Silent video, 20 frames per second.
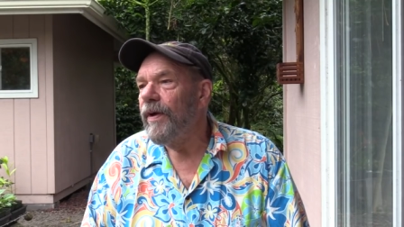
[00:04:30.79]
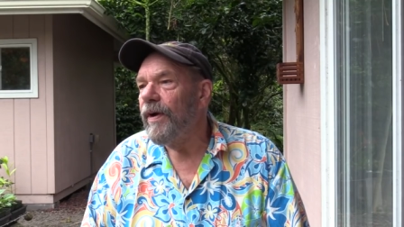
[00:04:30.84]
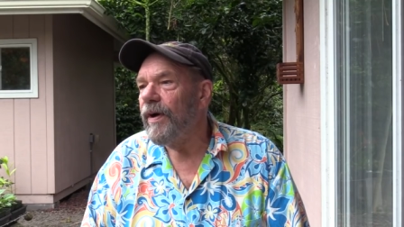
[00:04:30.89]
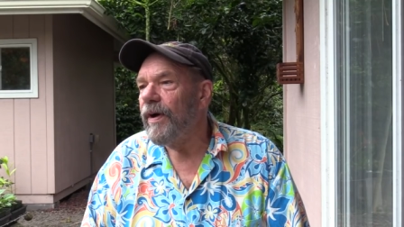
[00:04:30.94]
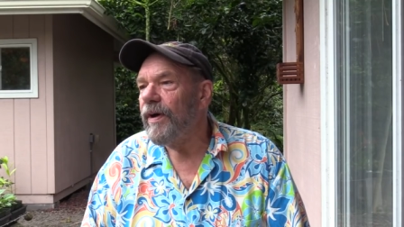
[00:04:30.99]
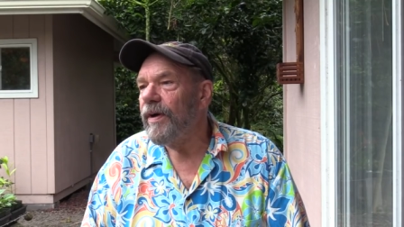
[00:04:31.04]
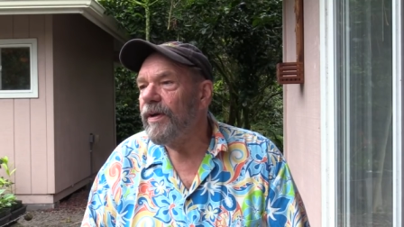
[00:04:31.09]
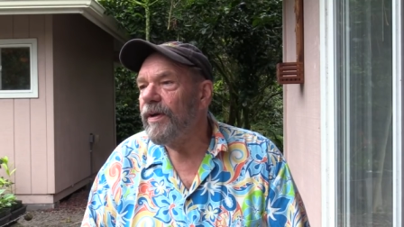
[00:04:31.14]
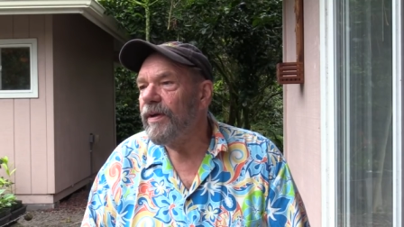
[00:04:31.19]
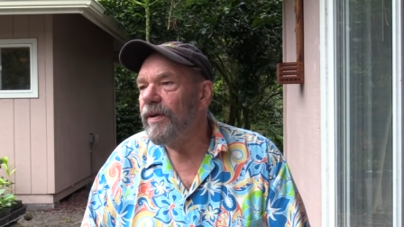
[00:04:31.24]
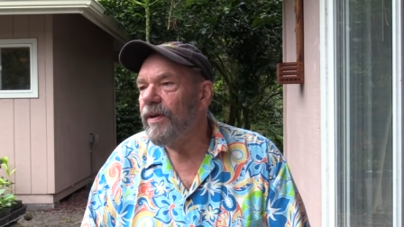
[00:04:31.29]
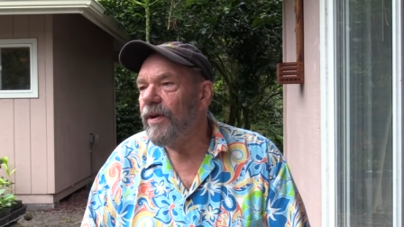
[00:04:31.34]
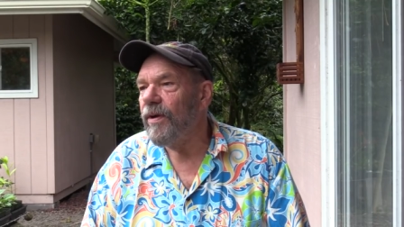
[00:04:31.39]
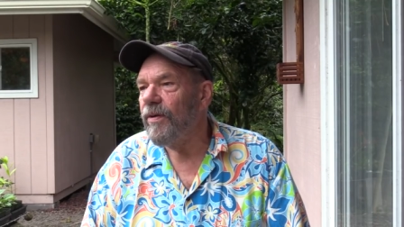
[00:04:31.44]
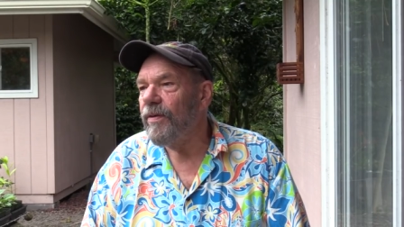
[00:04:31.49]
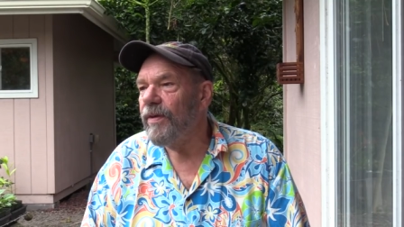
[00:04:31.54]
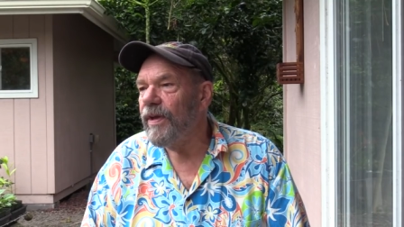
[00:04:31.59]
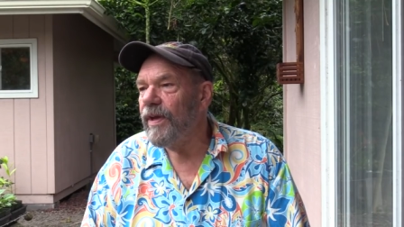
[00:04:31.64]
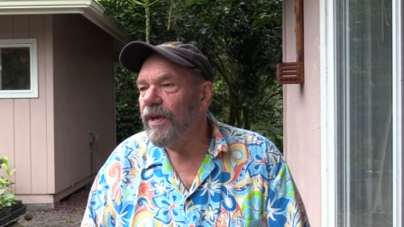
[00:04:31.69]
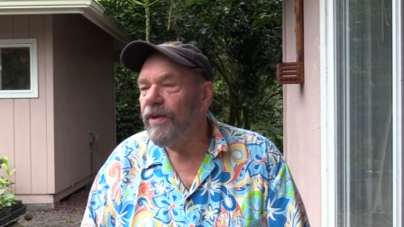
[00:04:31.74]
Uh, you
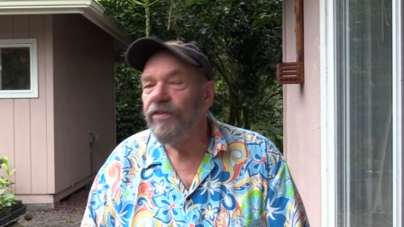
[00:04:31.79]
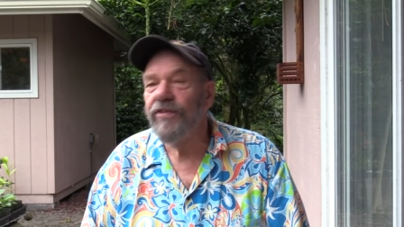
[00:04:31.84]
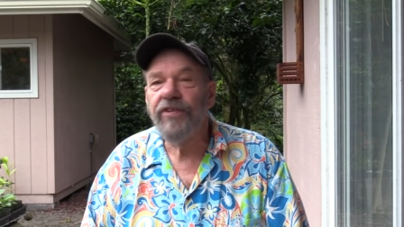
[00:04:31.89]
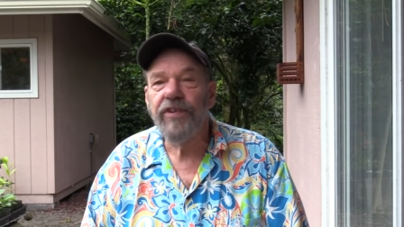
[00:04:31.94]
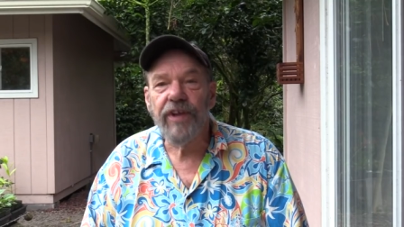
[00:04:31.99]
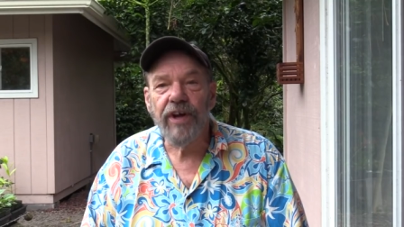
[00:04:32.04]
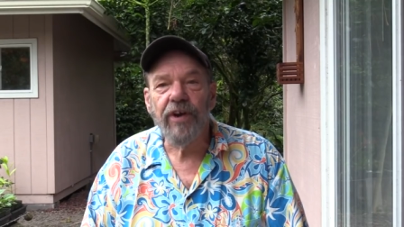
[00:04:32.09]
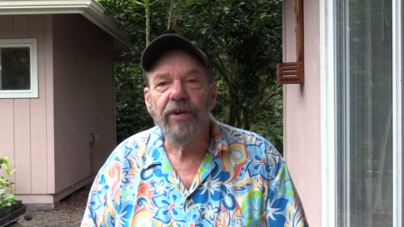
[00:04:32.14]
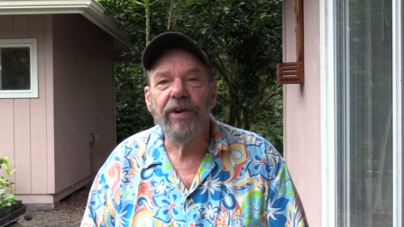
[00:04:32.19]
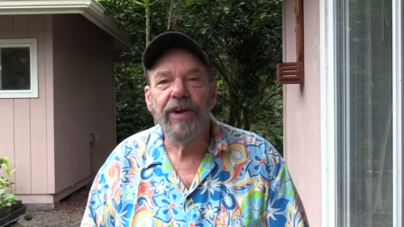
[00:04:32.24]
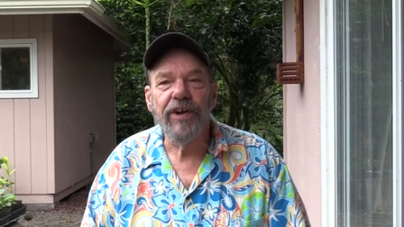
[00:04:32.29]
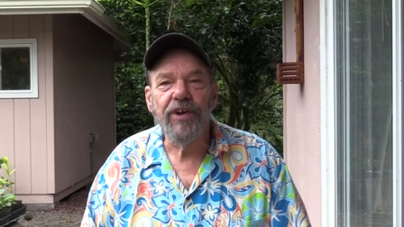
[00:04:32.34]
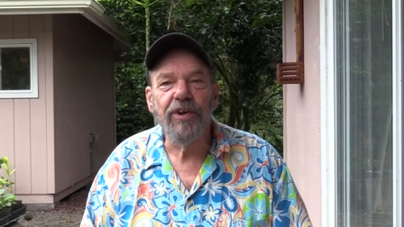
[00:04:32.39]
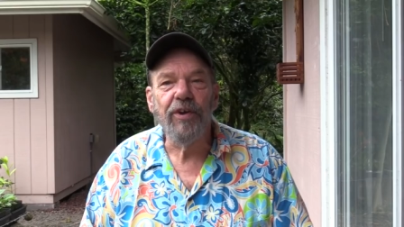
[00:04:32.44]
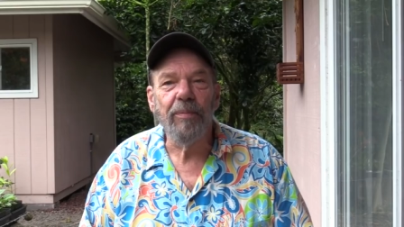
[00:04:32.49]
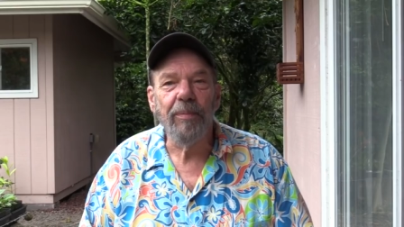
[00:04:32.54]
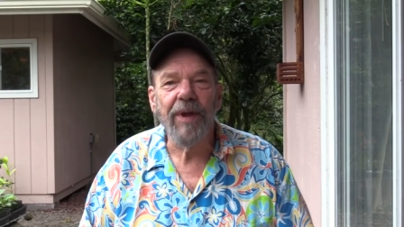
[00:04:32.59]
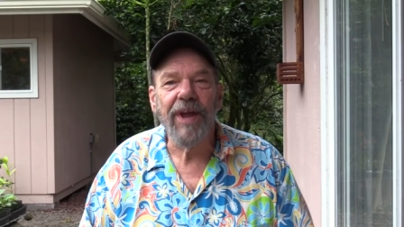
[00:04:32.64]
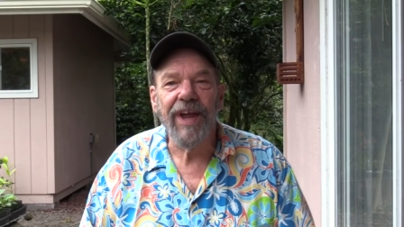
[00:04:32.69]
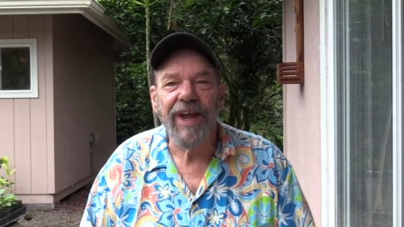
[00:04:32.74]
know, is there a
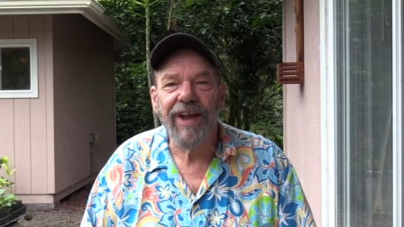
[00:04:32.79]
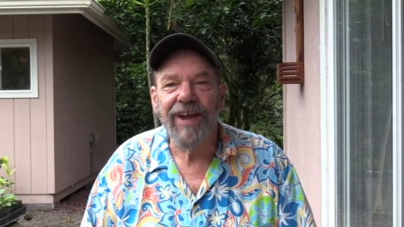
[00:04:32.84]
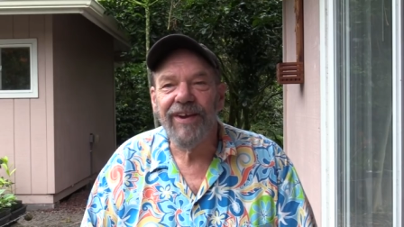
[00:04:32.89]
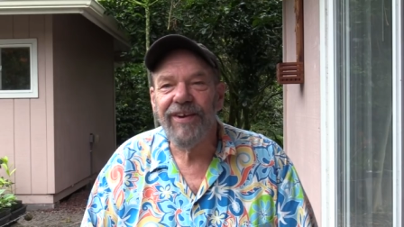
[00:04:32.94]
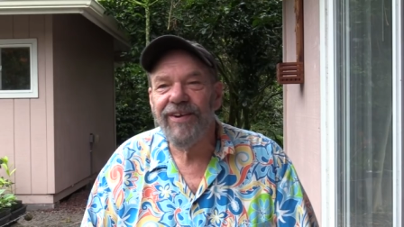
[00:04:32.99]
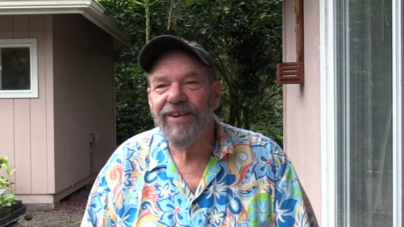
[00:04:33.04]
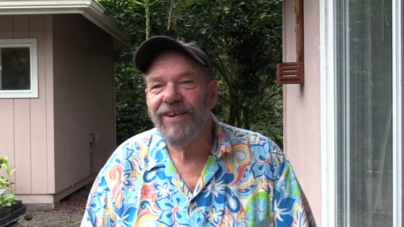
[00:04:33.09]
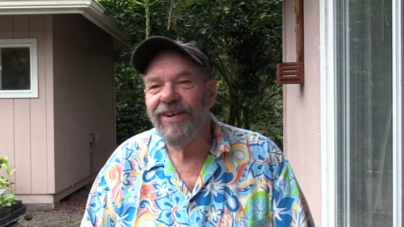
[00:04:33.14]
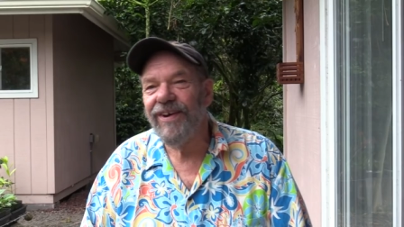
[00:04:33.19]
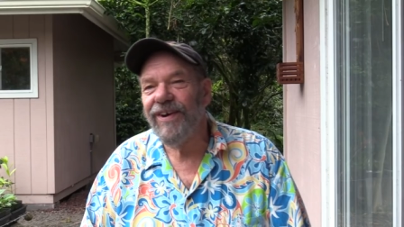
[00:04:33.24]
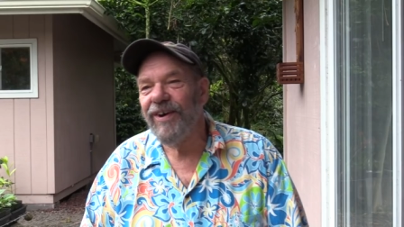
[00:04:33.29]
demand?